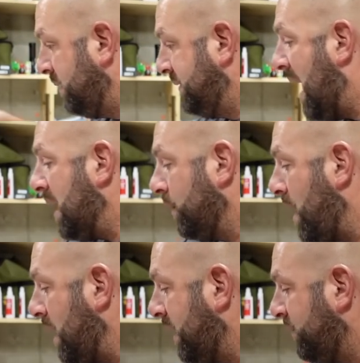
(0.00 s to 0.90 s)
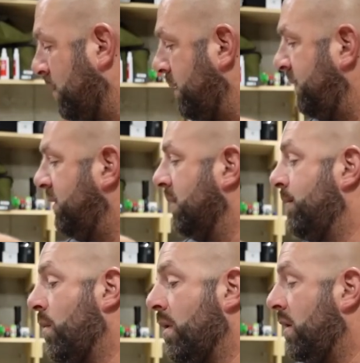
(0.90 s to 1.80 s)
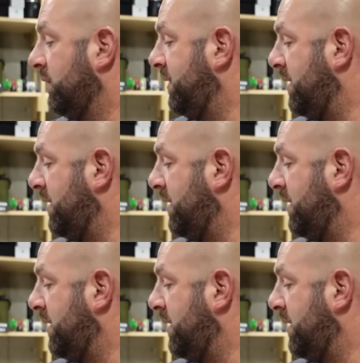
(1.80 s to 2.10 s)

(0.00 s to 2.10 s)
Dock rockets. What are these here? More hog